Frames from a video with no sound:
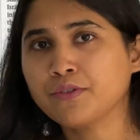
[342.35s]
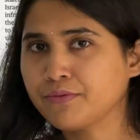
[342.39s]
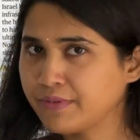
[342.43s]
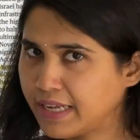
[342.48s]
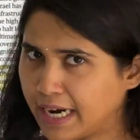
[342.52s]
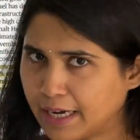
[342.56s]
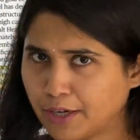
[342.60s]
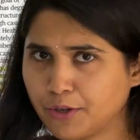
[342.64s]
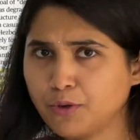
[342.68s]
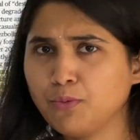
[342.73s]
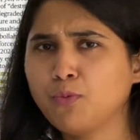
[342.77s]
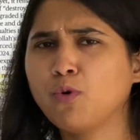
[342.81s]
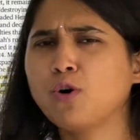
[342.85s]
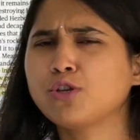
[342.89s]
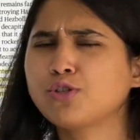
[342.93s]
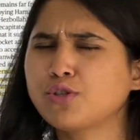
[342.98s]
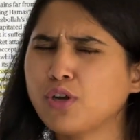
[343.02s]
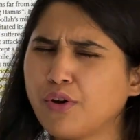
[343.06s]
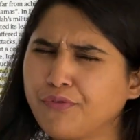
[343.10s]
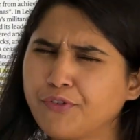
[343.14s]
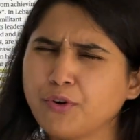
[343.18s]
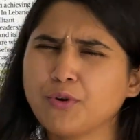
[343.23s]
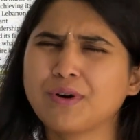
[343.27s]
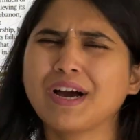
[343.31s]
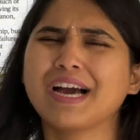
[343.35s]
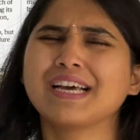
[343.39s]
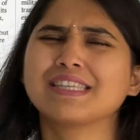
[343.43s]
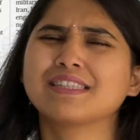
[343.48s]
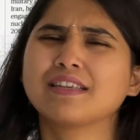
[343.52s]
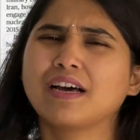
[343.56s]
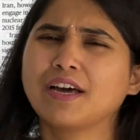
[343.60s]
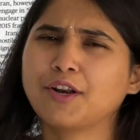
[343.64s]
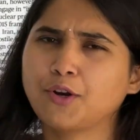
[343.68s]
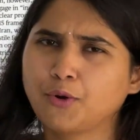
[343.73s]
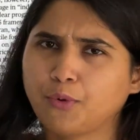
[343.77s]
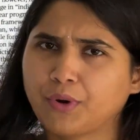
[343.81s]
That most of you guys
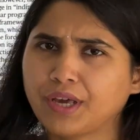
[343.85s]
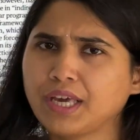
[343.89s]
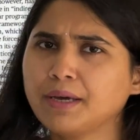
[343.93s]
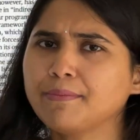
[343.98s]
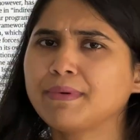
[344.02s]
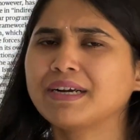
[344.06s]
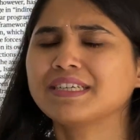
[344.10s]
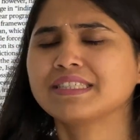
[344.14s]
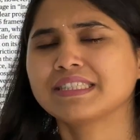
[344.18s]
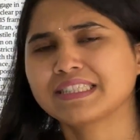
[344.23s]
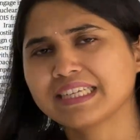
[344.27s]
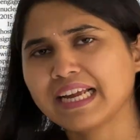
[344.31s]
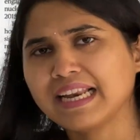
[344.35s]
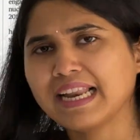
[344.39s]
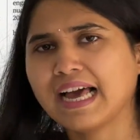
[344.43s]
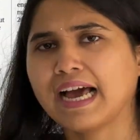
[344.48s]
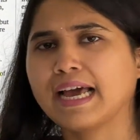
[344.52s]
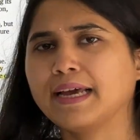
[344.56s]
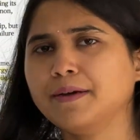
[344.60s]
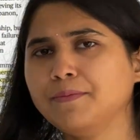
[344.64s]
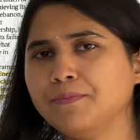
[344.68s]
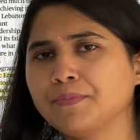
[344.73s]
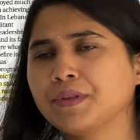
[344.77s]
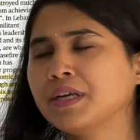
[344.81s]
are knowing, but still I